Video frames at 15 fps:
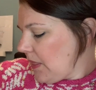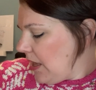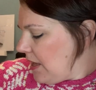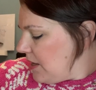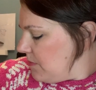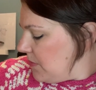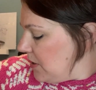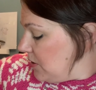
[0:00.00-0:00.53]

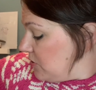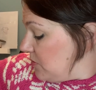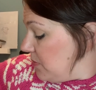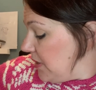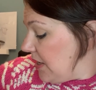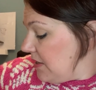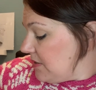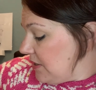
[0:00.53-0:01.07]
And
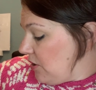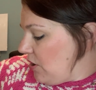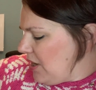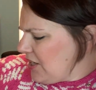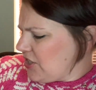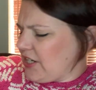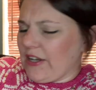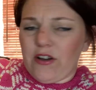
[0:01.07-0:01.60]
something else I got,
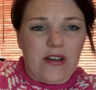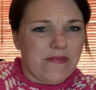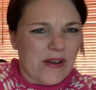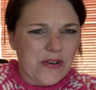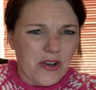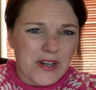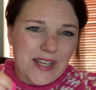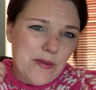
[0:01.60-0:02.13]
actually, I found
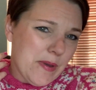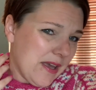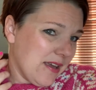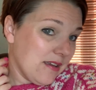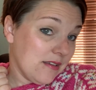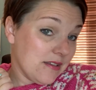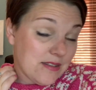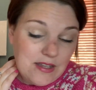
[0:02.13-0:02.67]
it on eBay.
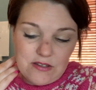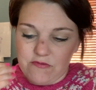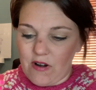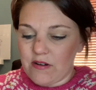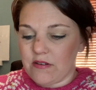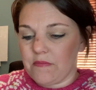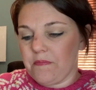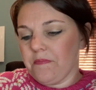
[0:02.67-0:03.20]
Isn't that
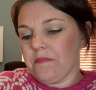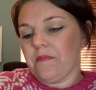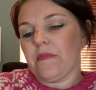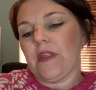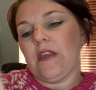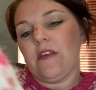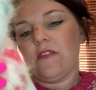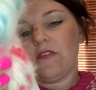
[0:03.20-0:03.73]
random?
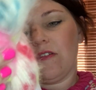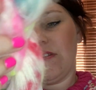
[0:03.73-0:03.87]
So